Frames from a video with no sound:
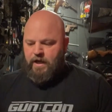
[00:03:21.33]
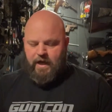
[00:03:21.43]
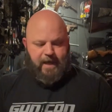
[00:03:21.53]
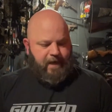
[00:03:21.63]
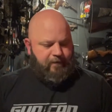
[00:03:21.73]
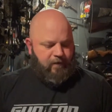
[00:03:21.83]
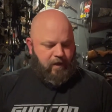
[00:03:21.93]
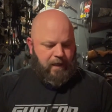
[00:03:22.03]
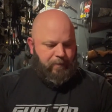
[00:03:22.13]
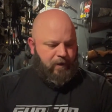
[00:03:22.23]
I have a
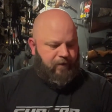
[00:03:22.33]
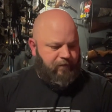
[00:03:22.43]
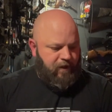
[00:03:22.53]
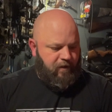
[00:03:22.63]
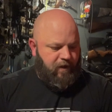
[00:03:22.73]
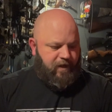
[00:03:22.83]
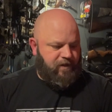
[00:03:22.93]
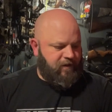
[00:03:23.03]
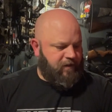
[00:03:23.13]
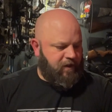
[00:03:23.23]
couple of
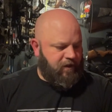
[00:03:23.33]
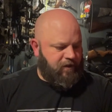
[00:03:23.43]
configurations here to